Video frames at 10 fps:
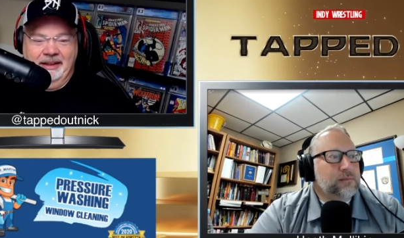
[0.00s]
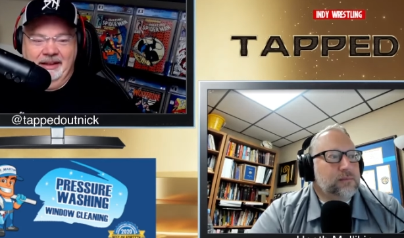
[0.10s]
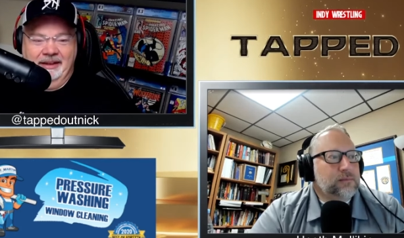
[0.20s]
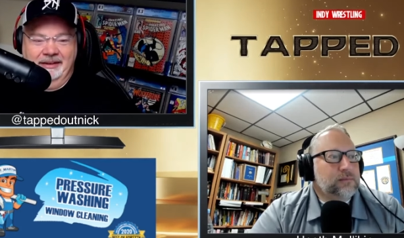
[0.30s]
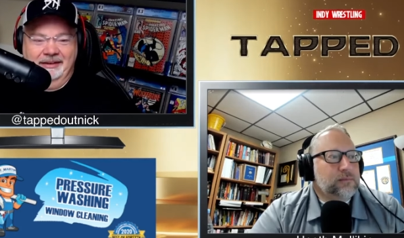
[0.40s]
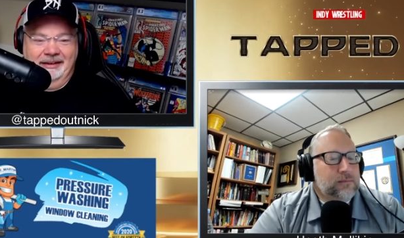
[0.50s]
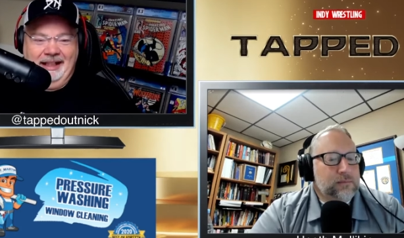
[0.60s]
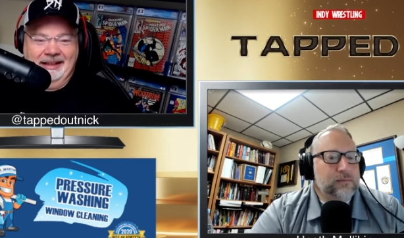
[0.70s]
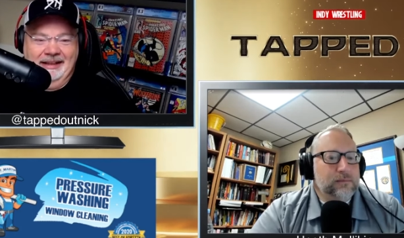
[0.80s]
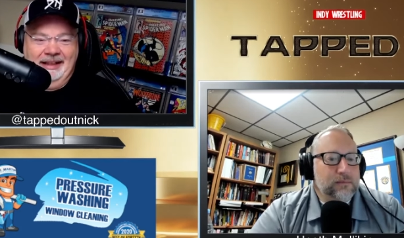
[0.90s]
Speaker 1: uh,
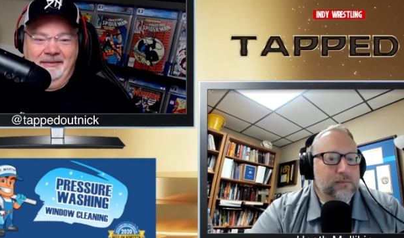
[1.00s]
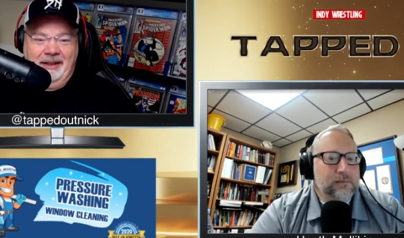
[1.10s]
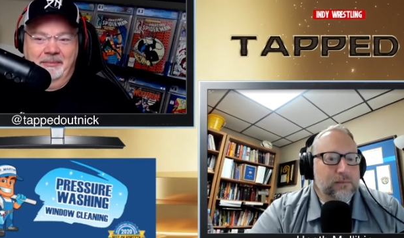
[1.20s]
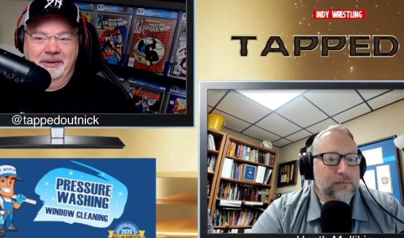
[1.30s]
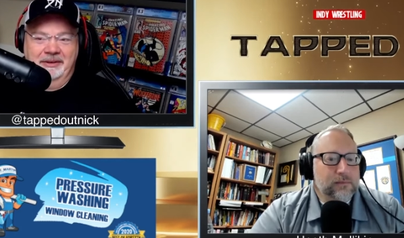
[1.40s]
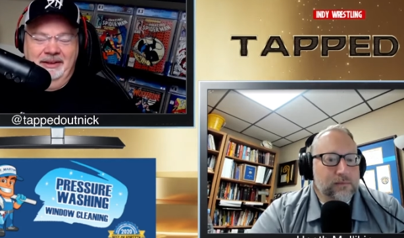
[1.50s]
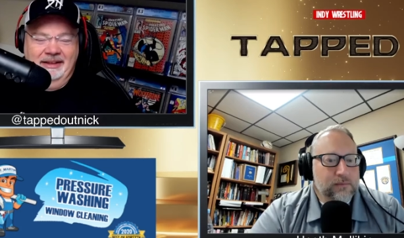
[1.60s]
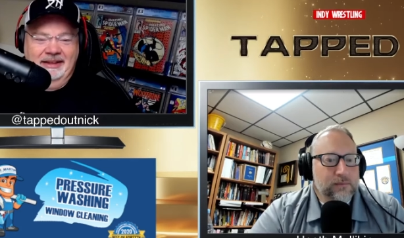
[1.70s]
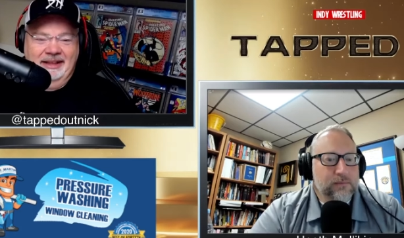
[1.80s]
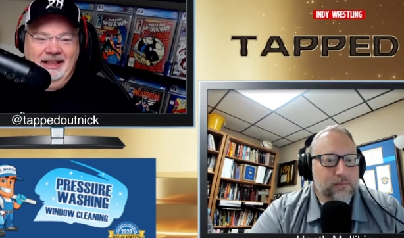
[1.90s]
I think, have an opportunity
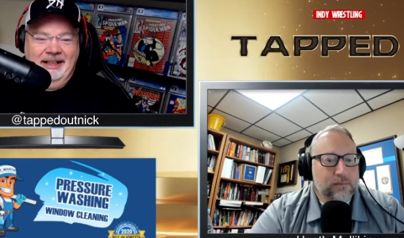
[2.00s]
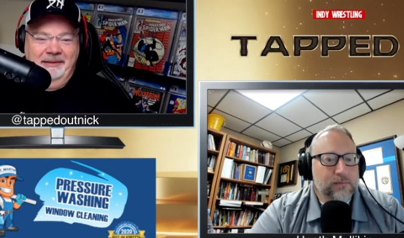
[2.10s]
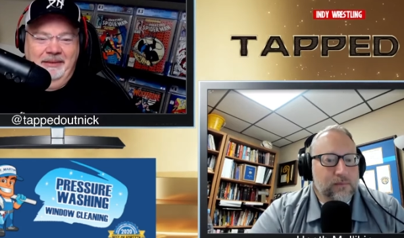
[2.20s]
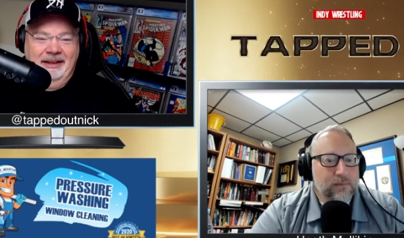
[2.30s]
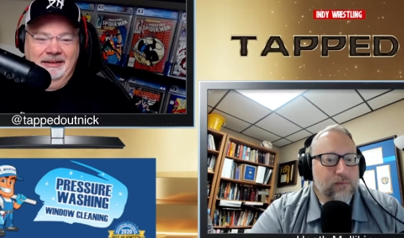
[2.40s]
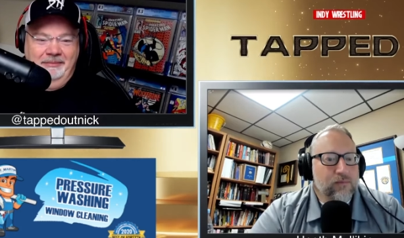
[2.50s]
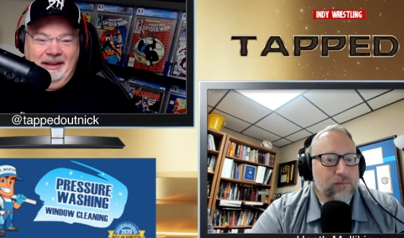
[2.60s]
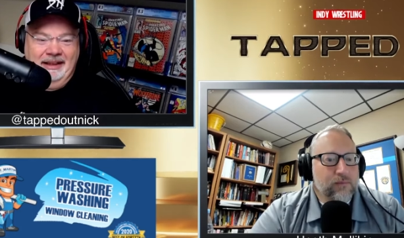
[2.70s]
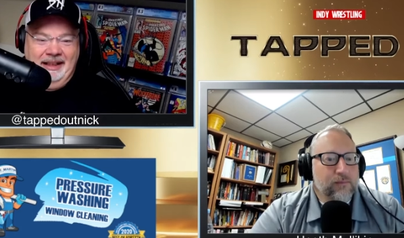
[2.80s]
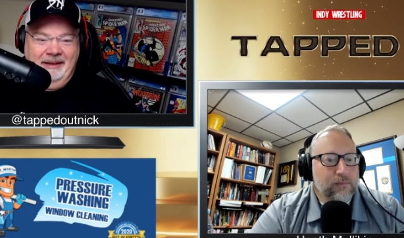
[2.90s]
to shine and make
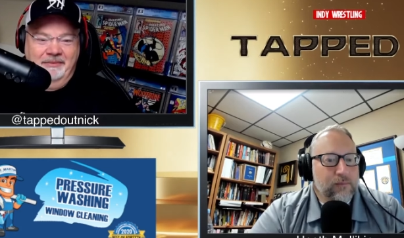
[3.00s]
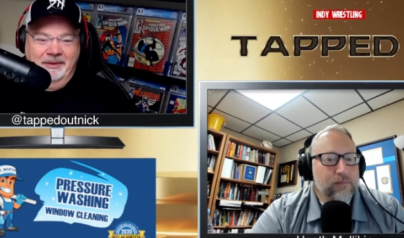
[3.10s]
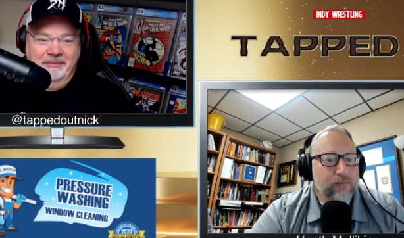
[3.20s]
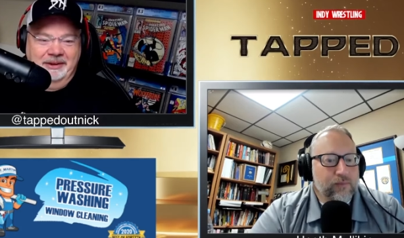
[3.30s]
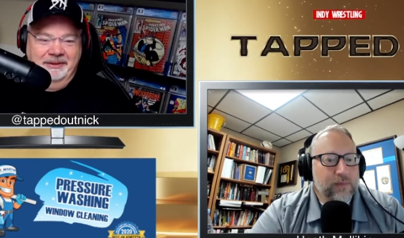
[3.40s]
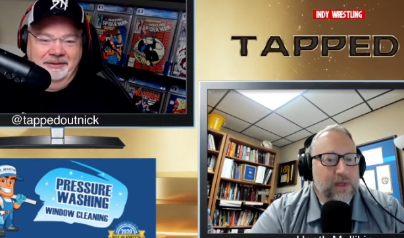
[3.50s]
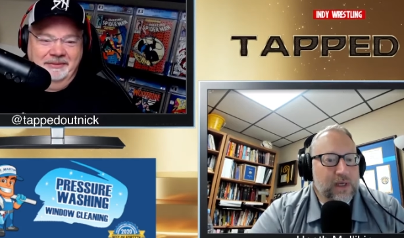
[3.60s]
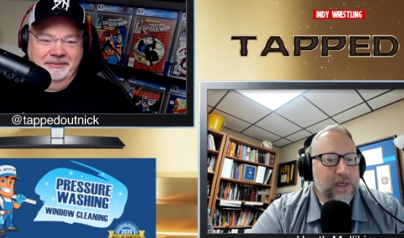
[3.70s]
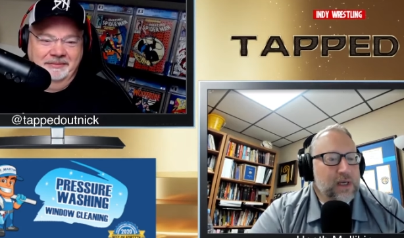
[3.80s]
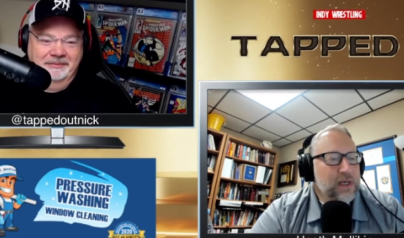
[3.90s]
make a name for themselves.
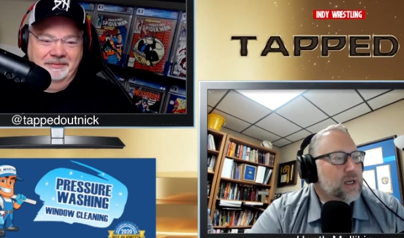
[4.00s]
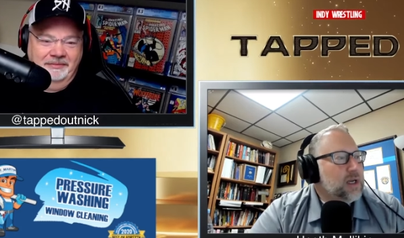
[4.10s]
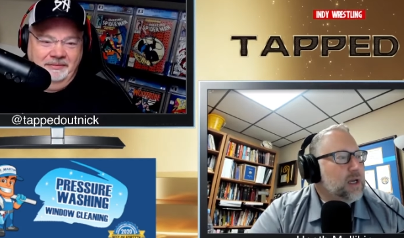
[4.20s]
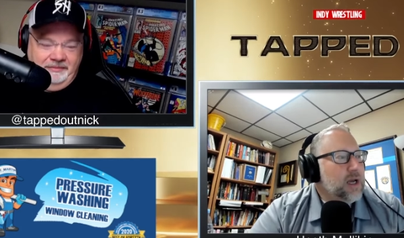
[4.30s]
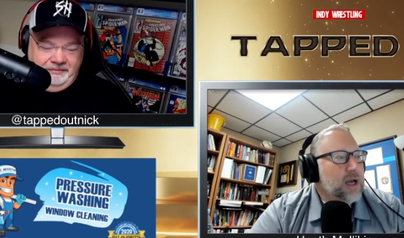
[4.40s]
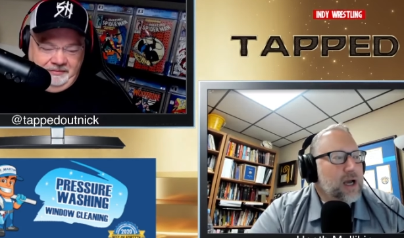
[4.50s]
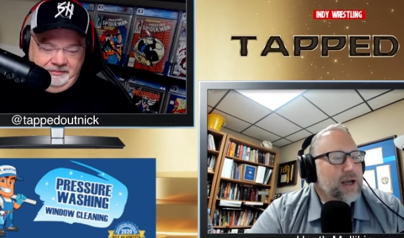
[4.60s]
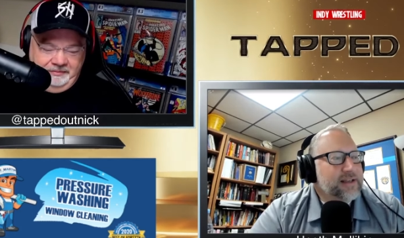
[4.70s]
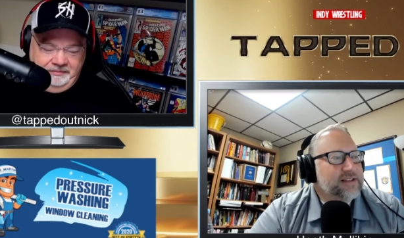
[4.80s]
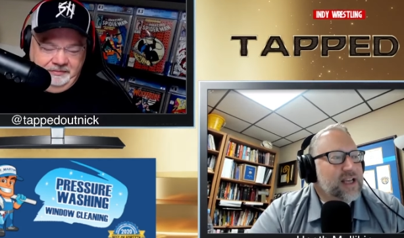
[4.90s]

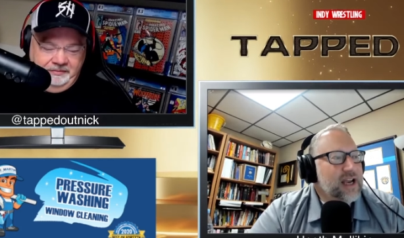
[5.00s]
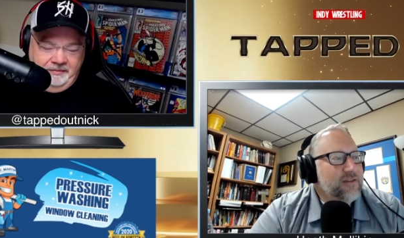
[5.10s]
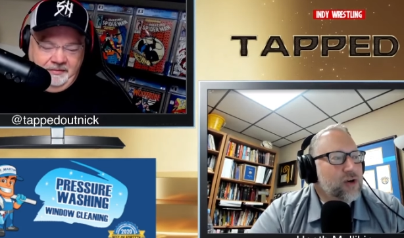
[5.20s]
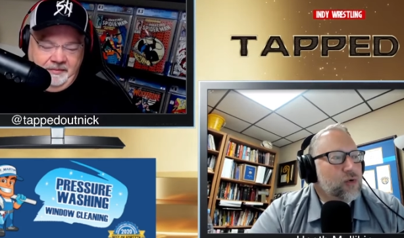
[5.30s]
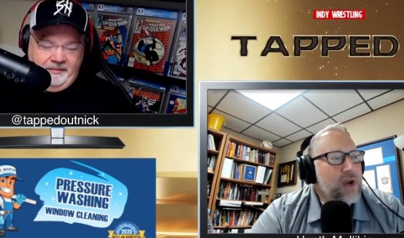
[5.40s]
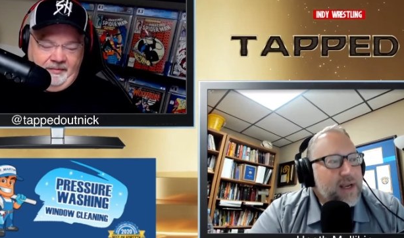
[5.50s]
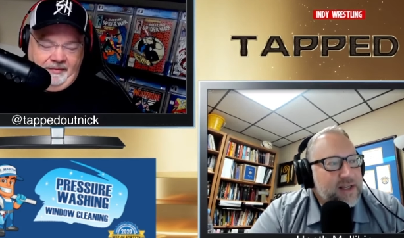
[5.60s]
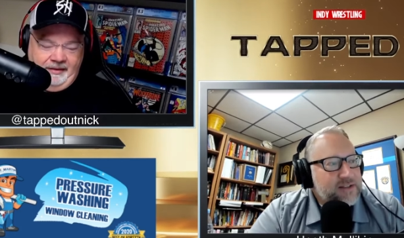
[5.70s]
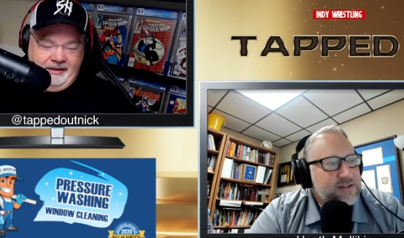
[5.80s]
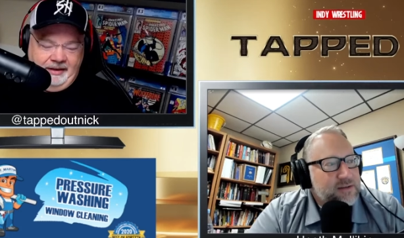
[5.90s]
Speaker 2: Uh, Xavier
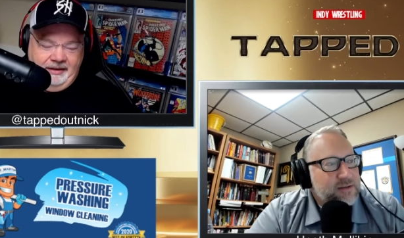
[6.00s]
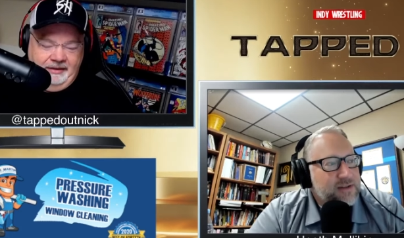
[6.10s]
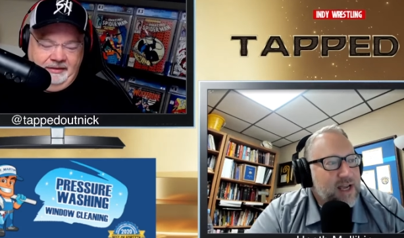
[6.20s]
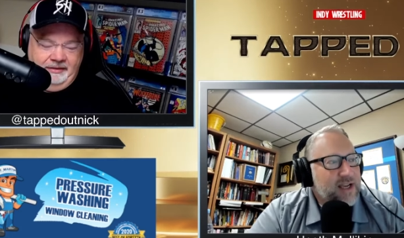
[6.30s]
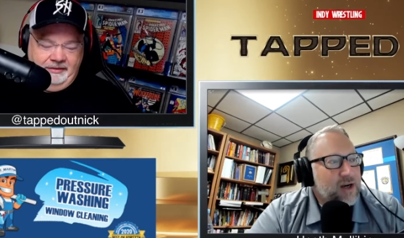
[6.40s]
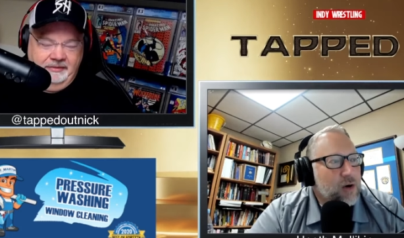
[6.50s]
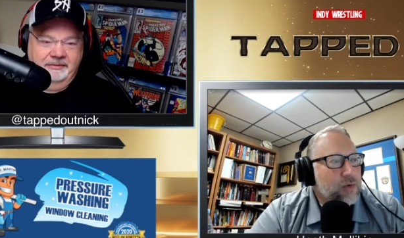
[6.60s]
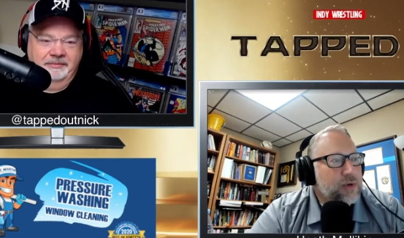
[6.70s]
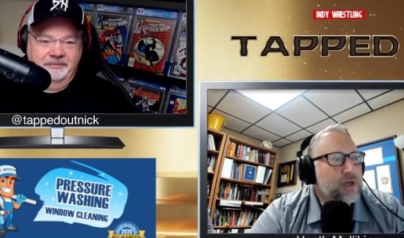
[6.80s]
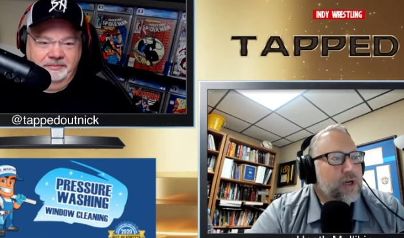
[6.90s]
Reyes taking
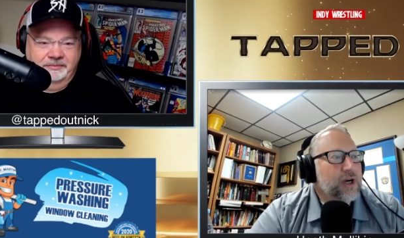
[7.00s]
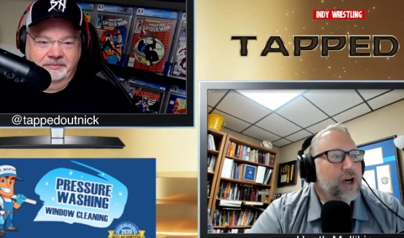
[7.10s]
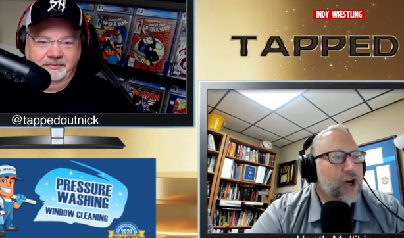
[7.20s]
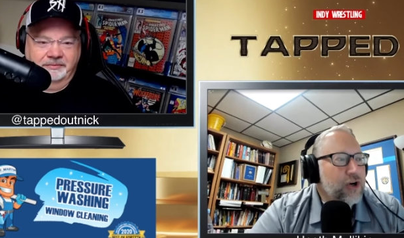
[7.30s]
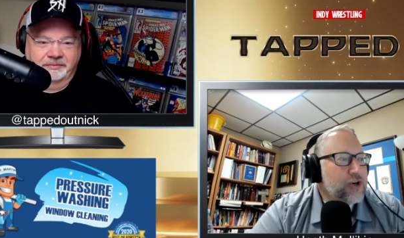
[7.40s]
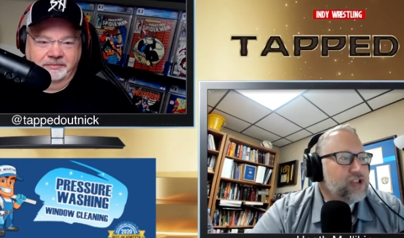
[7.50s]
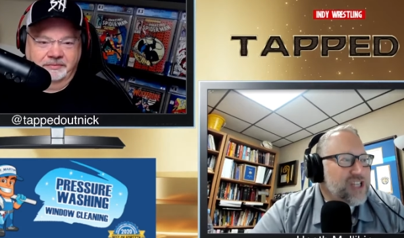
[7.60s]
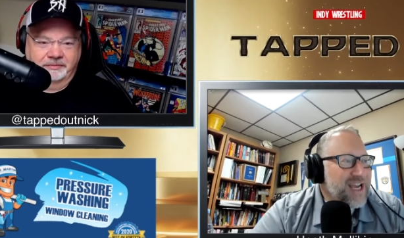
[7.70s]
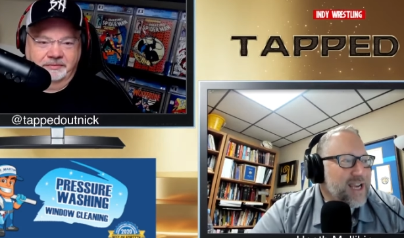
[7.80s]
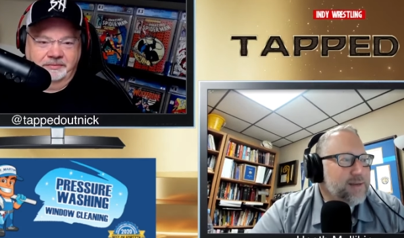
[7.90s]
on Hunter
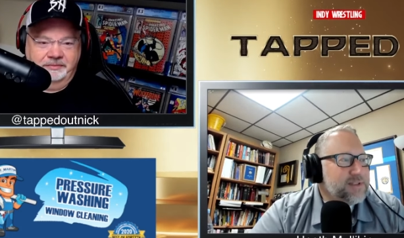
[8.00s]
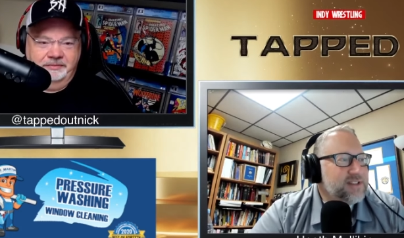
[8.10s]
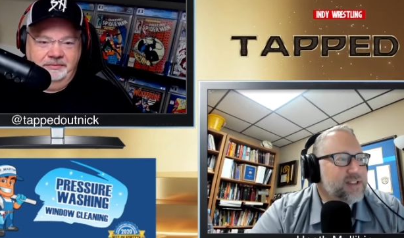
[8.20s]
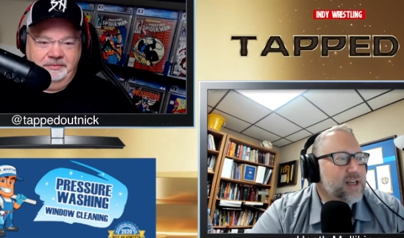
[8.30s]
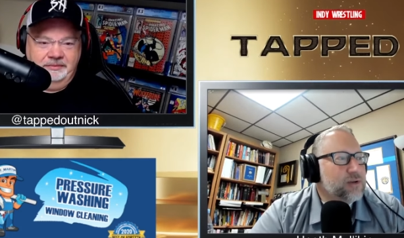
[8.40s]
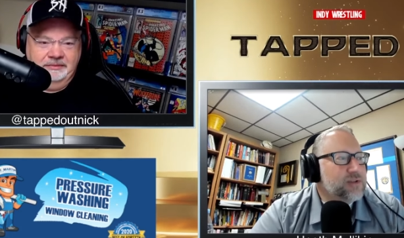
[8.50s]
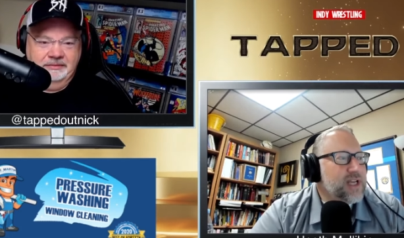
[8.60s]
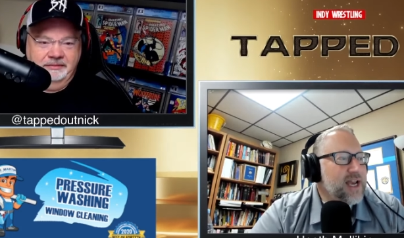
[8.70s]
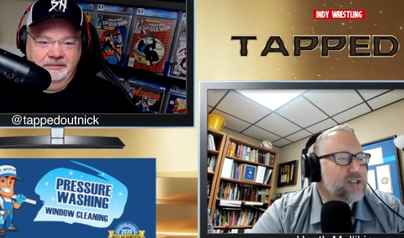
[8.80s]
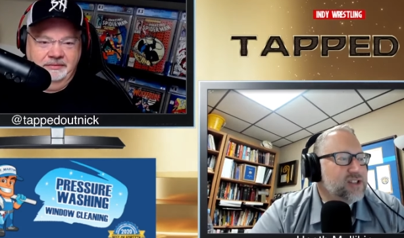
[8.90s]
James in singles
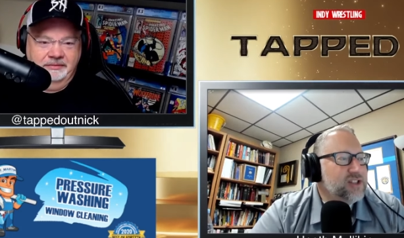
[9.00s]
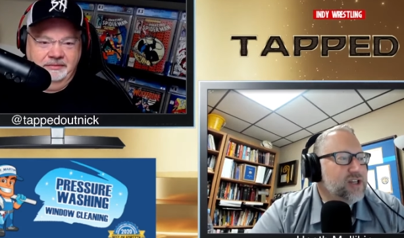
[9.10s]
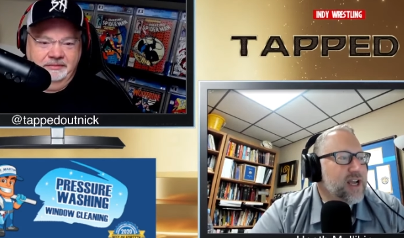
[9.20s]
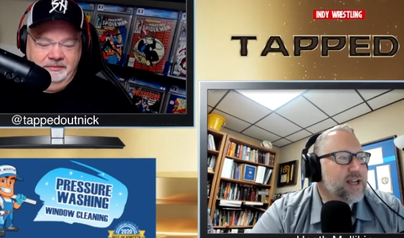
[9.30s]
action. You